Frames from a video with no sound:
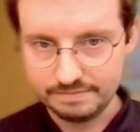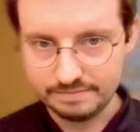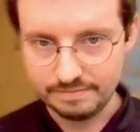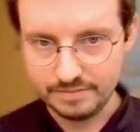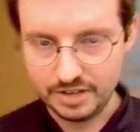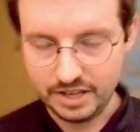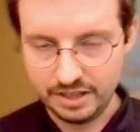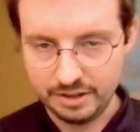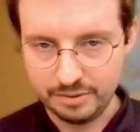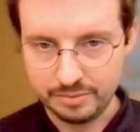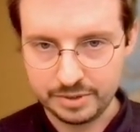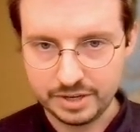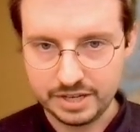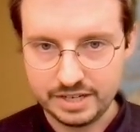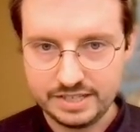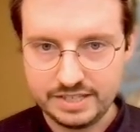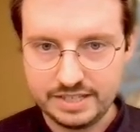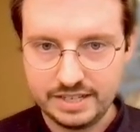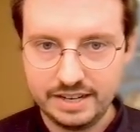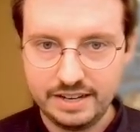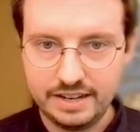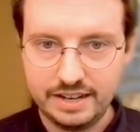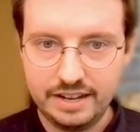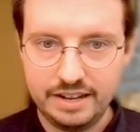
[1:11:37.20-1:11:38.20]
And then we're going to
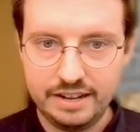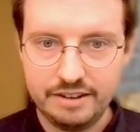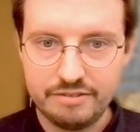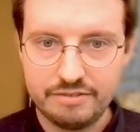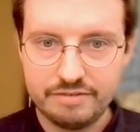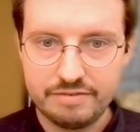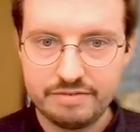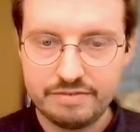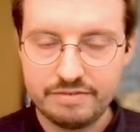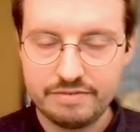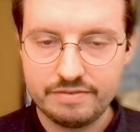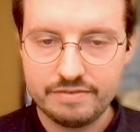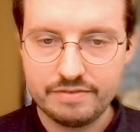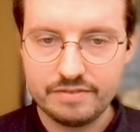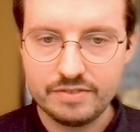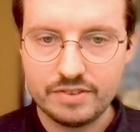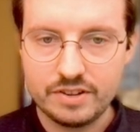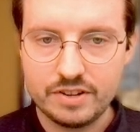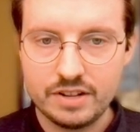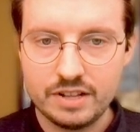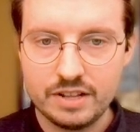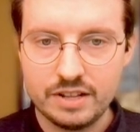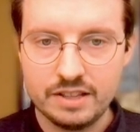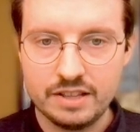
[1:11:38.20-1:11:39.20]
say if
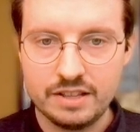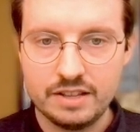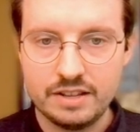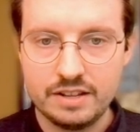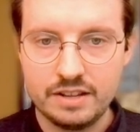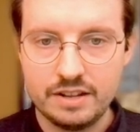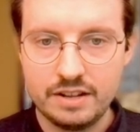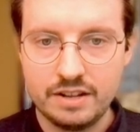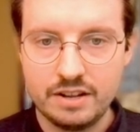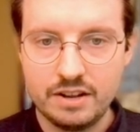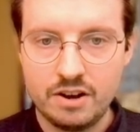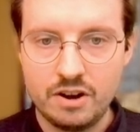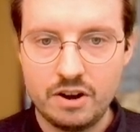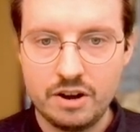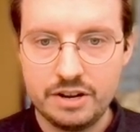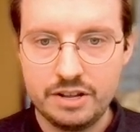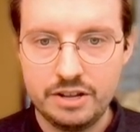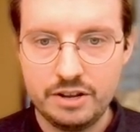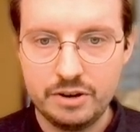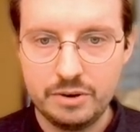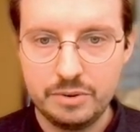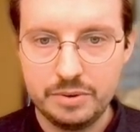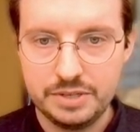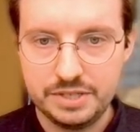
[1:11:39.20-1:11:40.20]

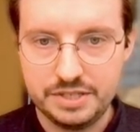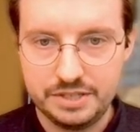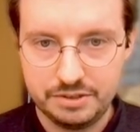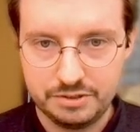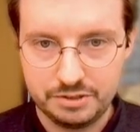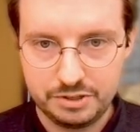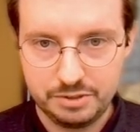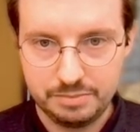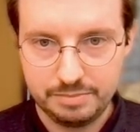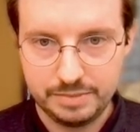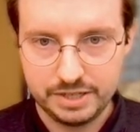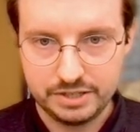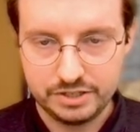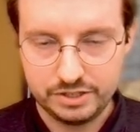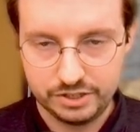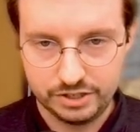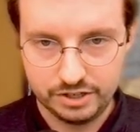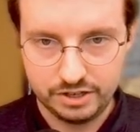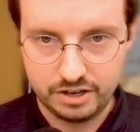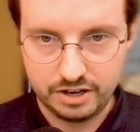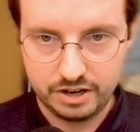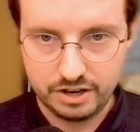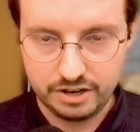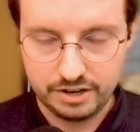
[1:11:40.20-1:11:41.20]
audio is equal to
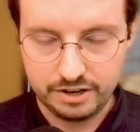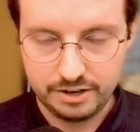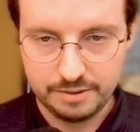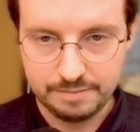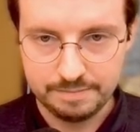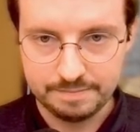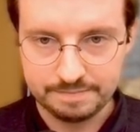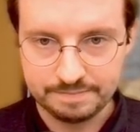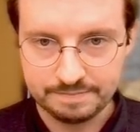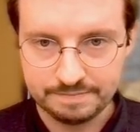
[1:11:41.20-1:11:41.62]
message.audio.